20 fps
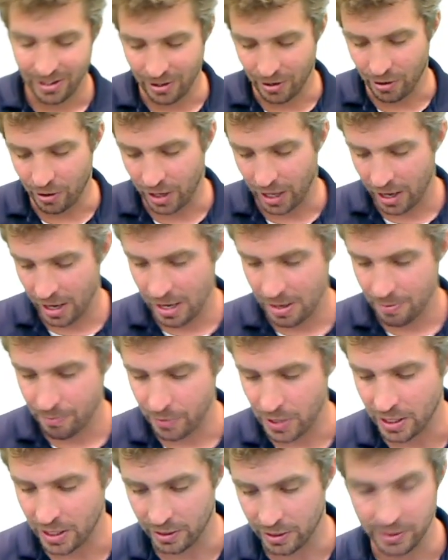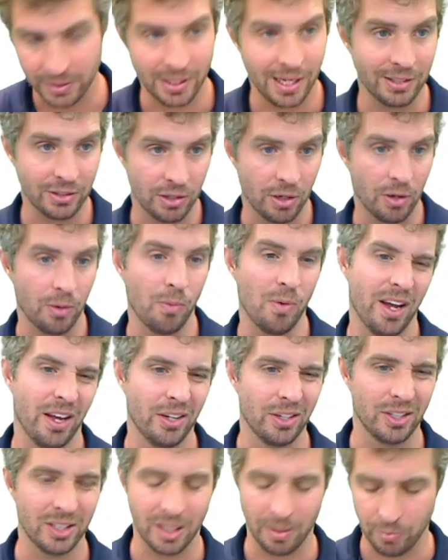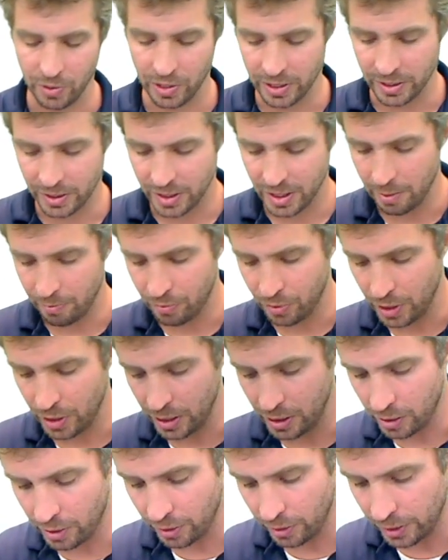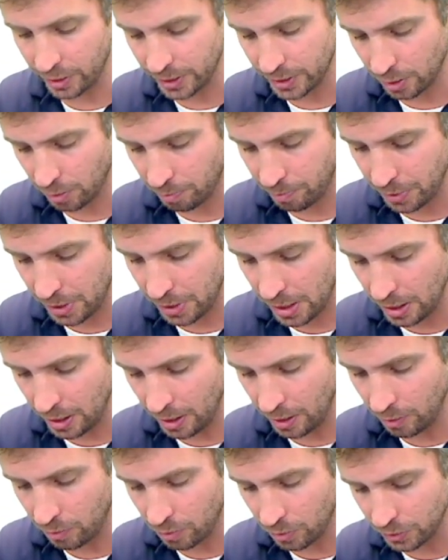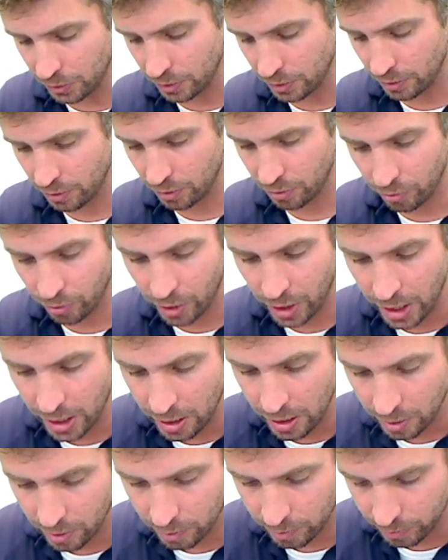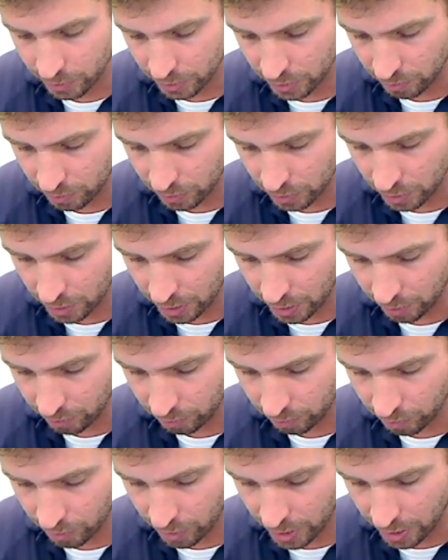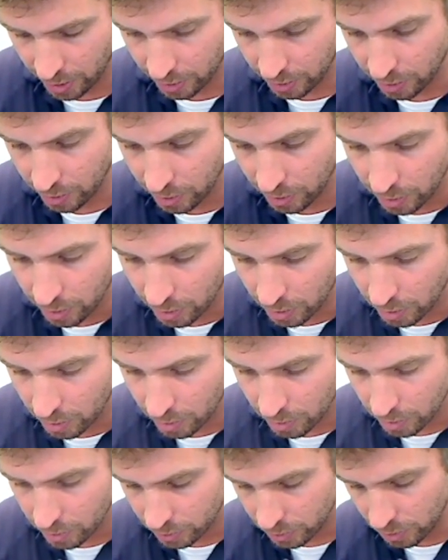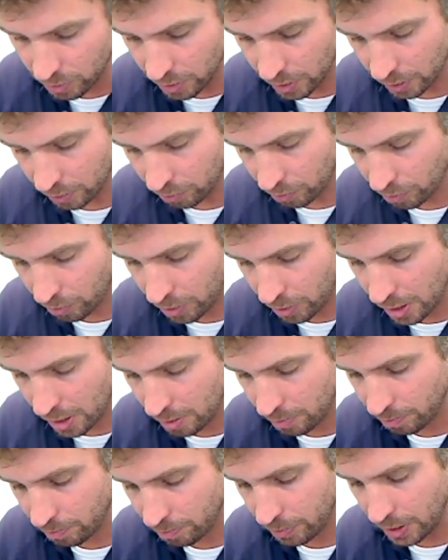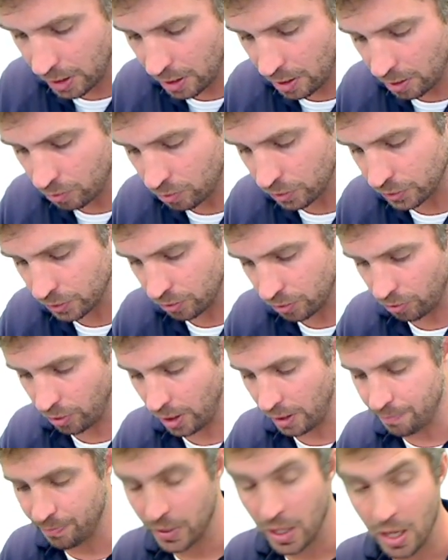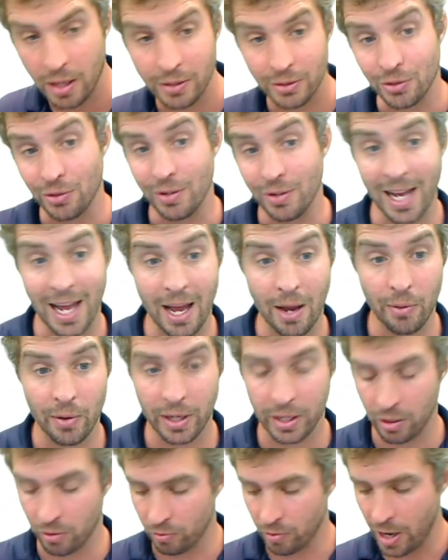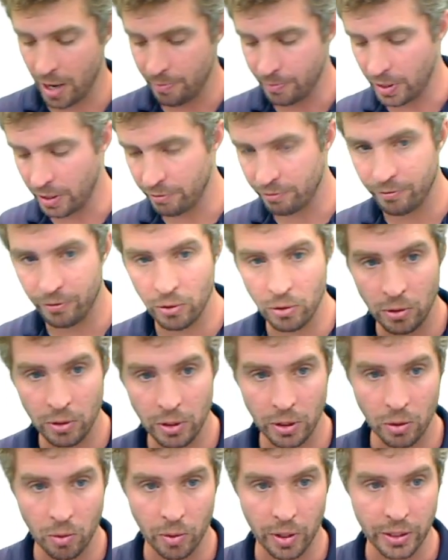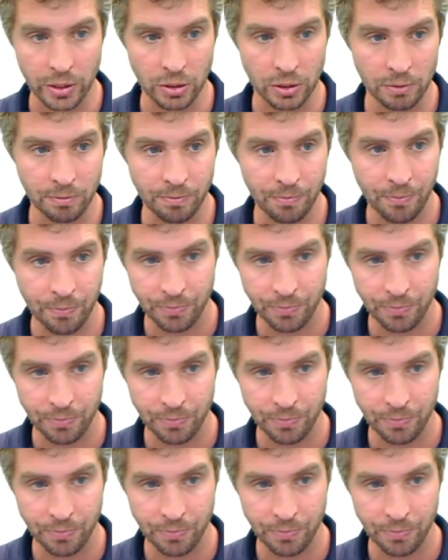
Okay, because that's our y-intercept. We can see it pretty clearly. So b equals 3. Don't do that in red. Do that in green. b equals 3. So now I can write my full equation.